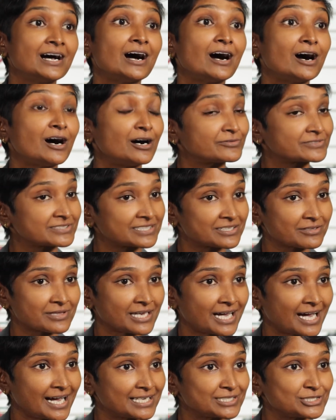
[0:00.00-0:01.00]
After
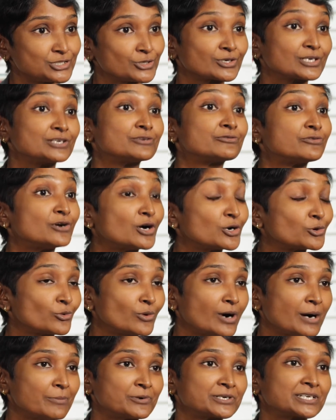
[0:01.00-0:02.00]
that, you can follow
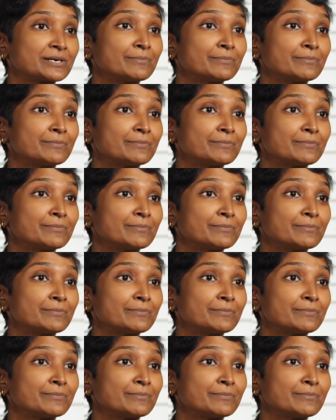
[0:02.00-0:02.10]
up with